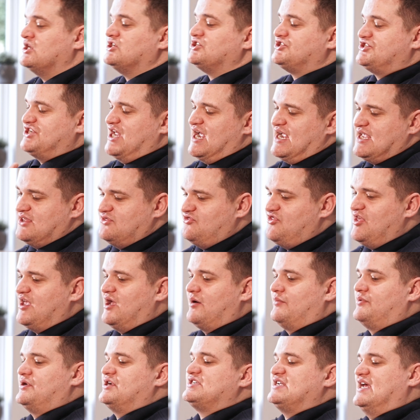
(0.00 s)
Second thing
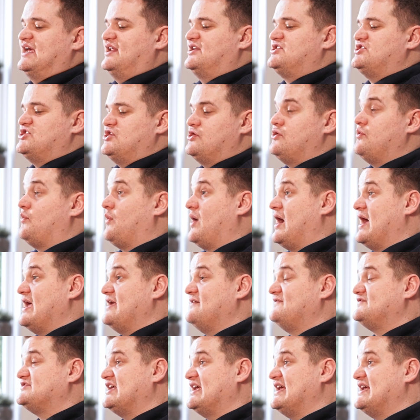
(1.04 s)
I want to say to you,
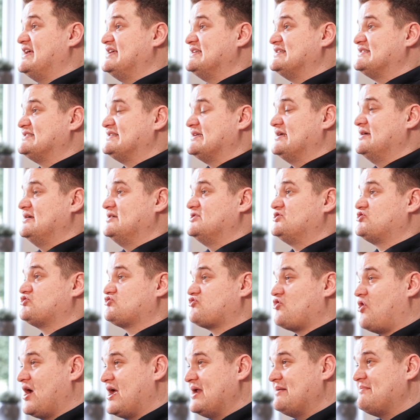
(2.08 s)
Waves, is
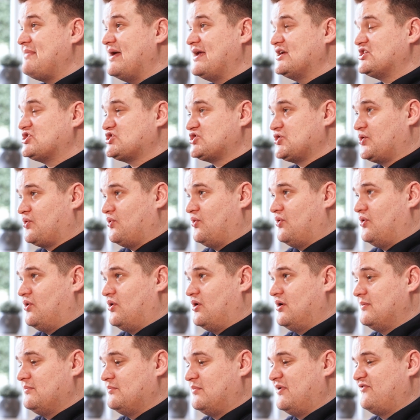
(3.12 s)
try and make
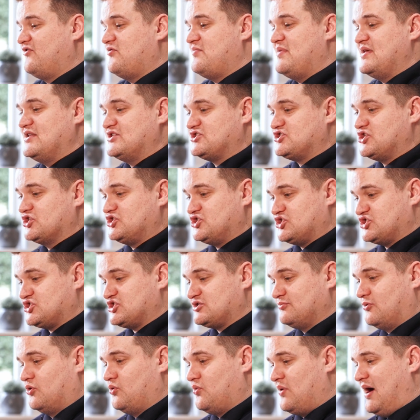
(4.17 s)
sure, with it being such a
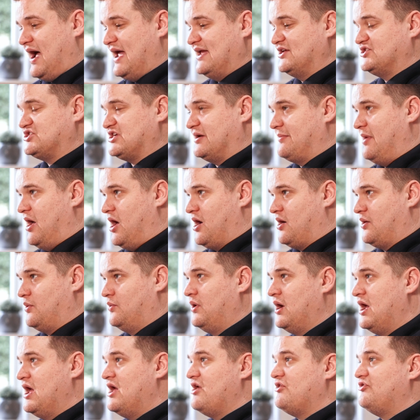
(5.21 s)
small
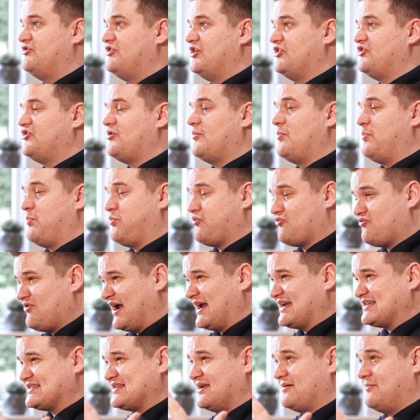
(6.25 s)
HMO, that the
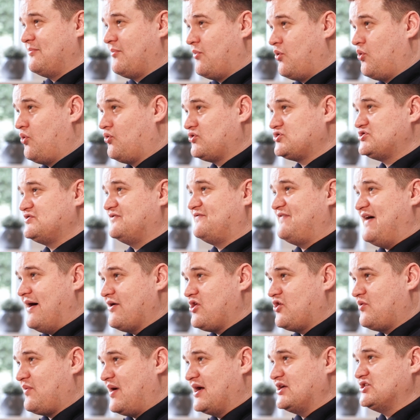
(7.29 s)
bricks and mortar
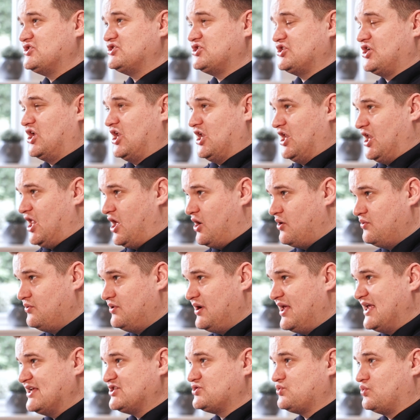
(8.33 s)
valuation
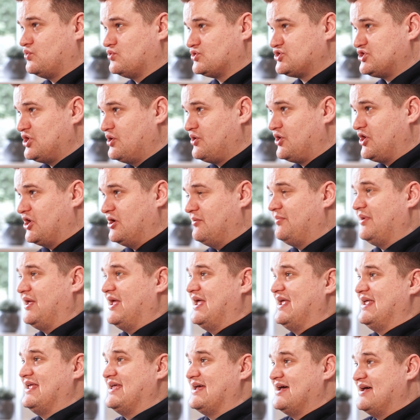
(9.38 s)
alone is also going to
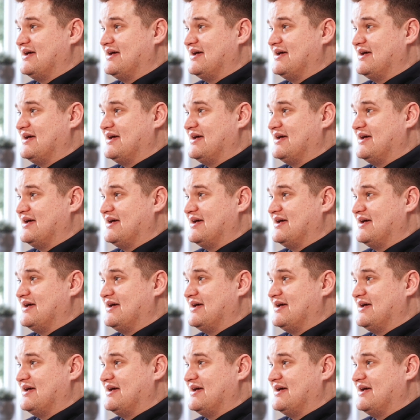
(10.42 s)
be